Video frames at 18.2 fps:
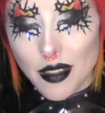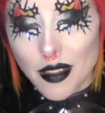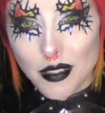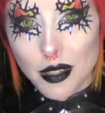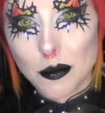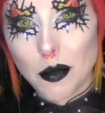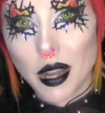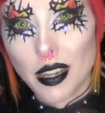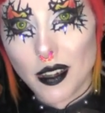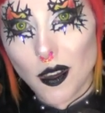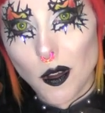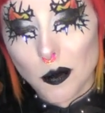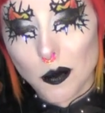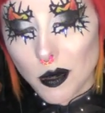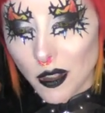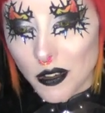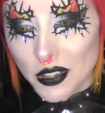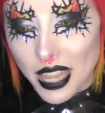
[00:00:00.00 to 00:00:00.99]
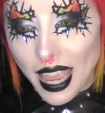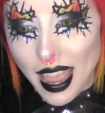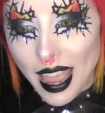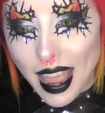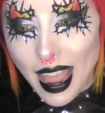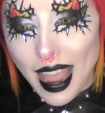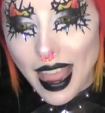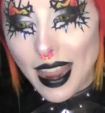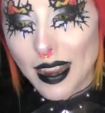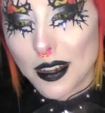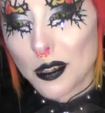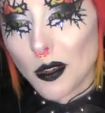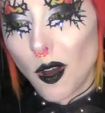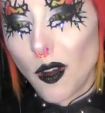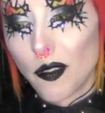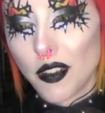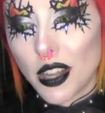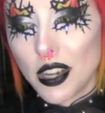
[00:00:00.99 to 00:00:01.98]
having my long blonde hair hacked
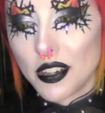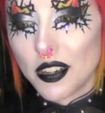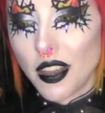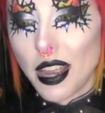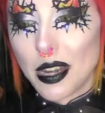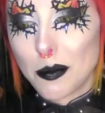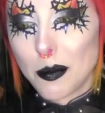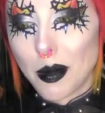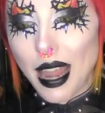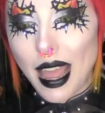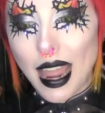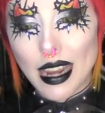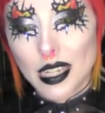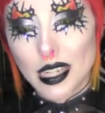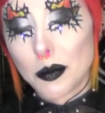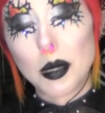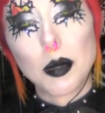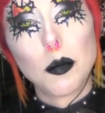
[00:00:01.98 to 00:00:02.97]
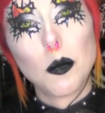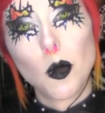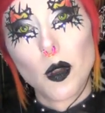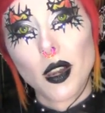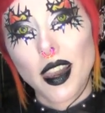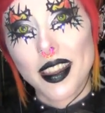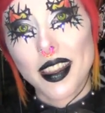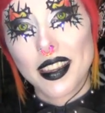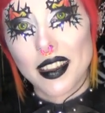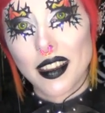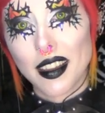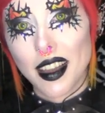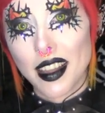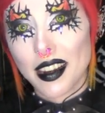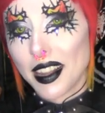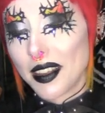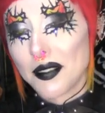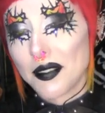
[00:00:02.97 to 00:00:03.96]
off and dyed black to be more like her,
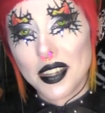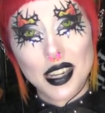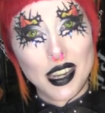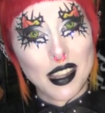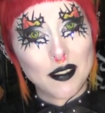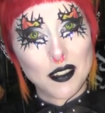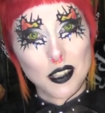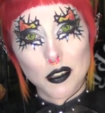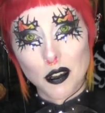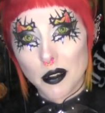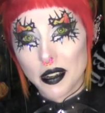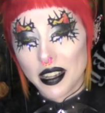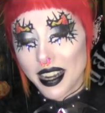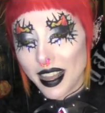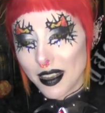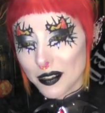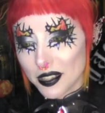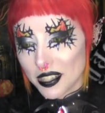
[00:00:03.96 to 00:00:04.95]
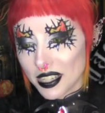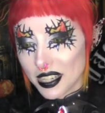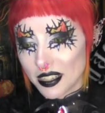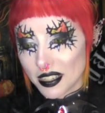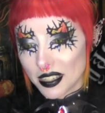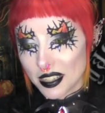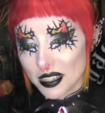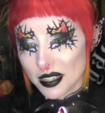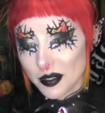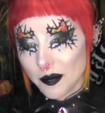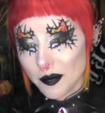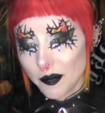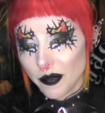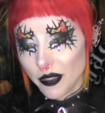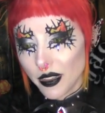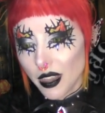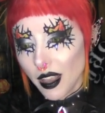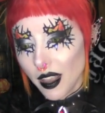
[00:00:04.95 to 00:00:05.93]
and I've never grown it out since.
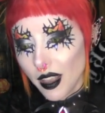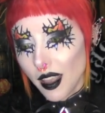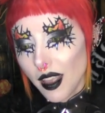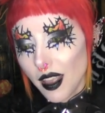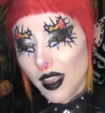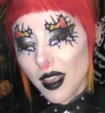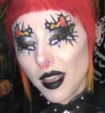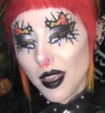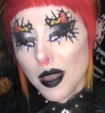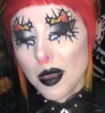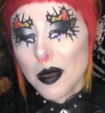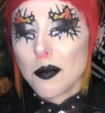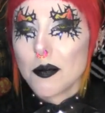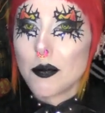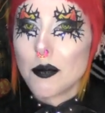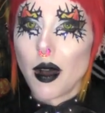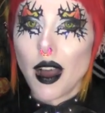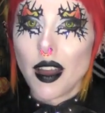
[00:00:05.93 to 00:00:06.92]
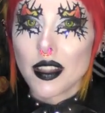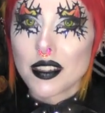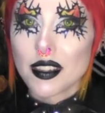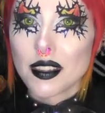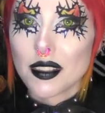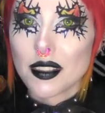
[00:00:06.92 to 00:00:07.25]
But